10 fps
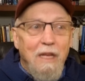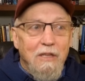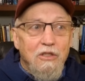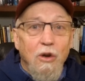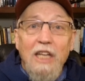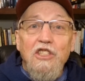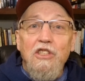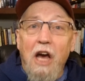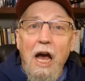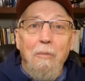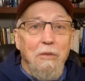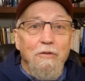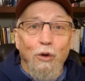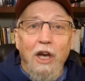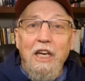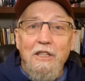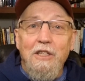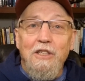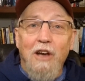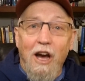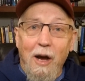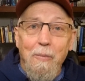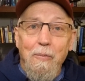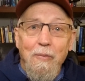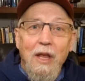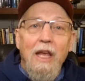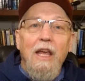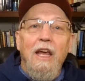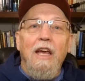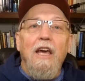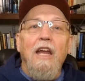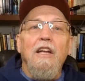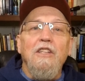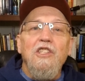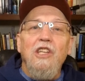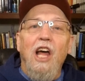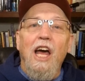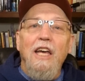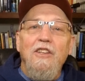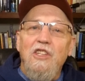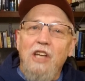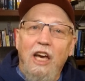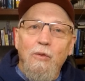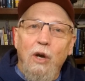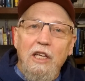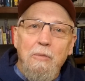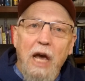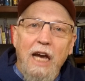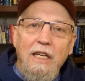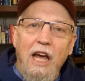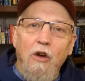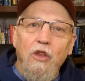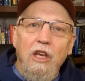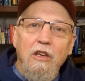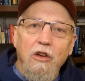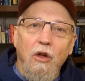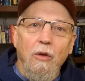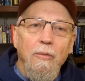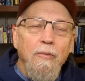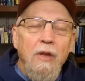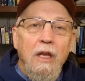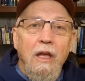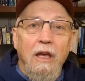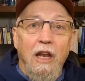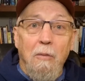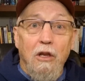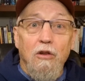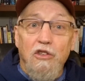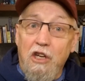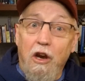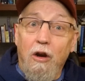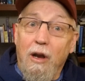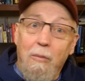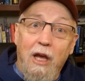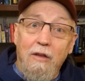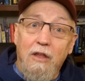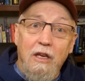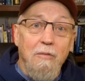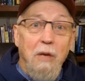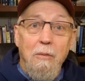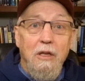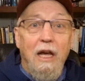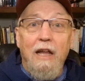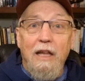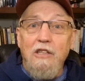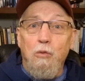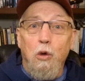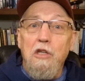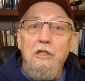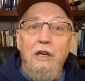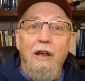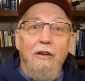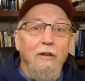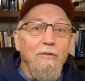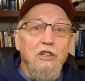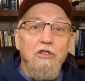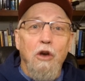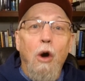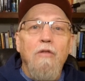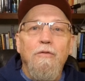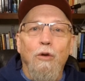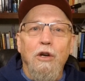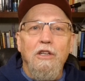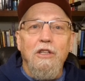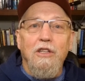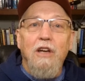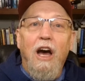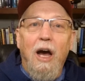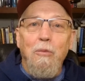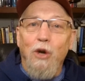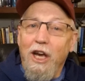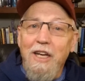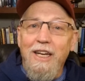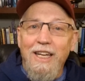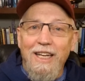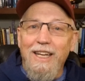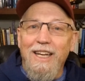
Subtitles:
so I stop before I get to the top and kind of slide sideways back down the hill. And I'm a little scared. I'm like thinking maybe that's worse than that. I'm just going for it to the top, right?